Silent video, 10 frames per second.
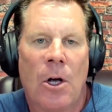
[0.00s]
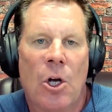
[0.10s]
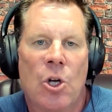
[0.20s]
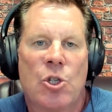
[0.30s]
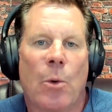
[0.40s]

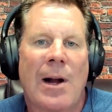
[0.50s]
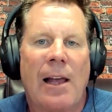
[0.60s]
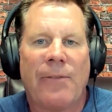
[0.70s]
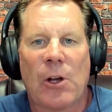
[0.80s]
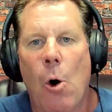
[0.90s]
So, when I
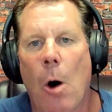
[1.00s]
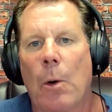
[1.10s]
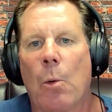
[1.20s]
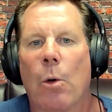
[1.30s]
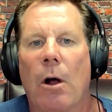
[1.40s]
left the
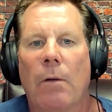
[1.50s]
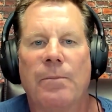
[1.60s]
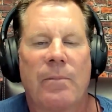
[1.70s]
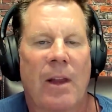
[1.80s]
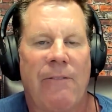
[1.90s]
corporate world
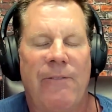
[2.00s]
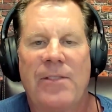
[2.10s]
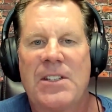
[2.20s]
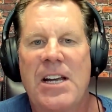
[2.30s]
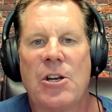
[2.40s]

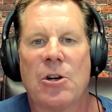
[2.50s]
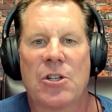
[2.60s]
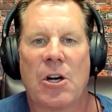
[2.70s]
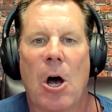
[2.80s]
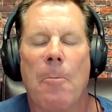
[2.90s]
15 years
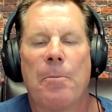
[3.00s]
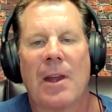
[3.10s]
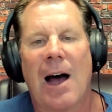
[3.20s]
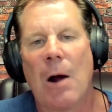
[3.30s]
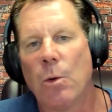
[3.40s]
ago,
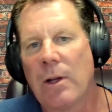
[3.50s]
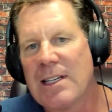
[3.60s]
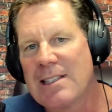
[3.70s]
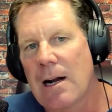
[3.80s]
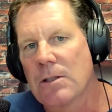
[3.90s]
I really
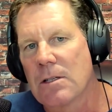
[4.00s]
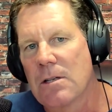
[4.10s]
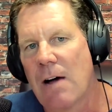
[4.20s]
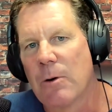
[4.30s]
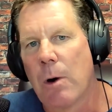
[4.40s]
set out to
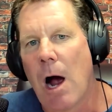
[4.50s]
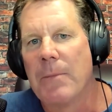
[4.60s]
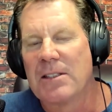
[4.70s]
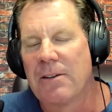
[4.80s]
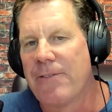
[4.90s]
solve a problem
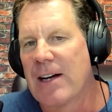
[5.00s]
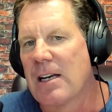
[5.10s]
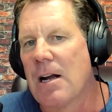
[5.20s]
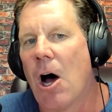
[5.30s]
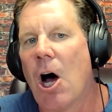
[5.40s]
that's
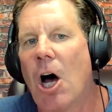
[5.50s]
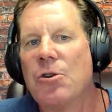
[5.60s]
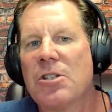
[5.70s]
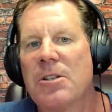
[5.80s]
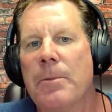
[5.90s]
affecting
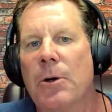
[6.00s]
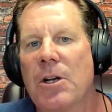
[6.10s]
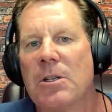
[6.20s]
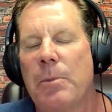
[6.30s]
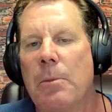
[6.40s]
hundreds of millions
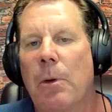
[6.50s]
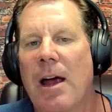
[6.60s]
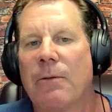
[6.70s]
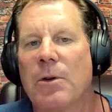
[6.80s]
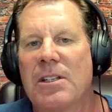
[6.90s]
of people
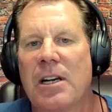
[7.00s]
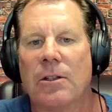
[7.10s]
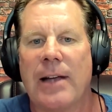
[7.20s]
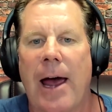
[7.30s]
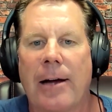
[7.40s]
every single
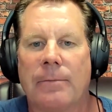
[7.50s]
day.